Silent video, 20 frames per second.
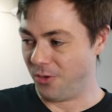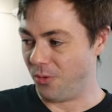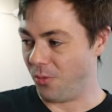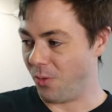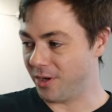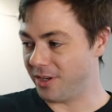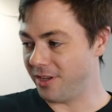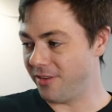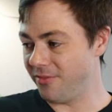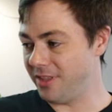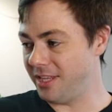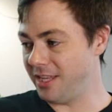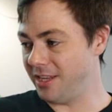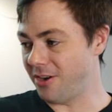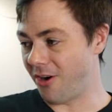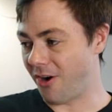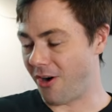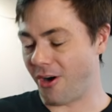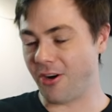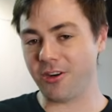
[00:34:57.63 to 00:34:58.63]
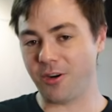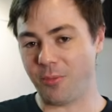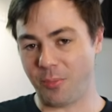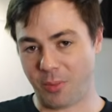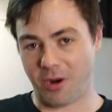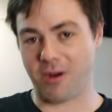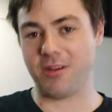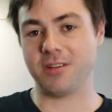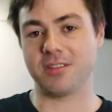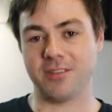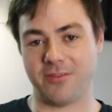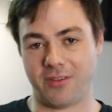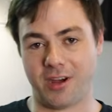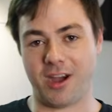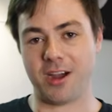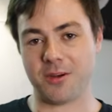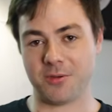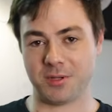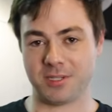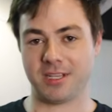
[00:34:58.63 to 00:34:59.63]
one of the harder parts of
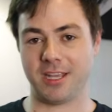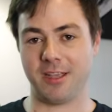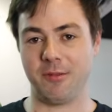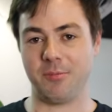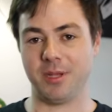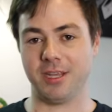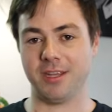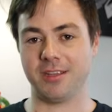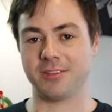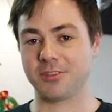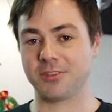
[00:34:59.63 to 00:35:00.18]
aquascaping is